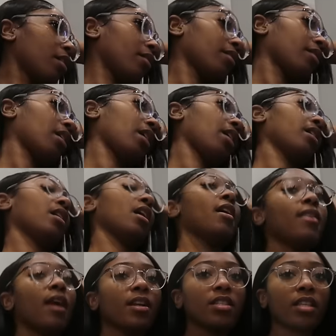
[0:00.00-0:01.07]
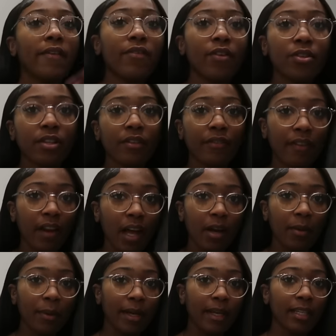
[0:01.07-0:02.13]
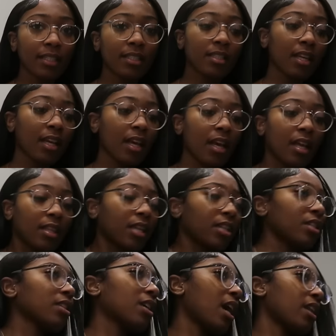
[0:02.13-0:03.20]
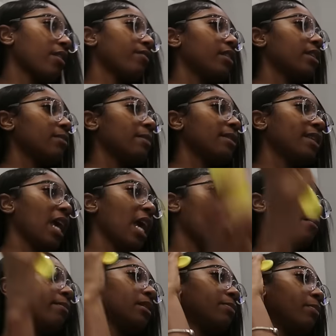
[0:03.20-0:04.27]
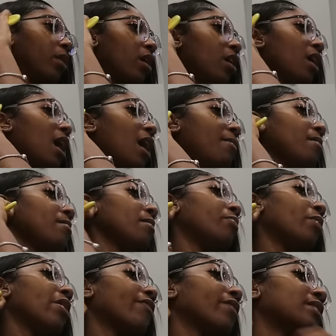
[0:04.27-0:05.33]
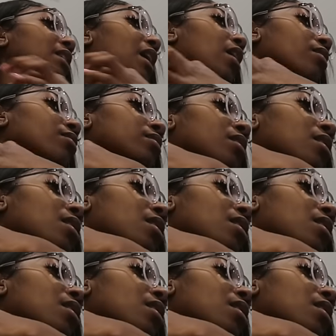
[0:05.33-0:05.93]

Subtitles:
Okay, and I just have loads of flyaways that just kind of need to be tamed, but I'm at my boyfriend's house.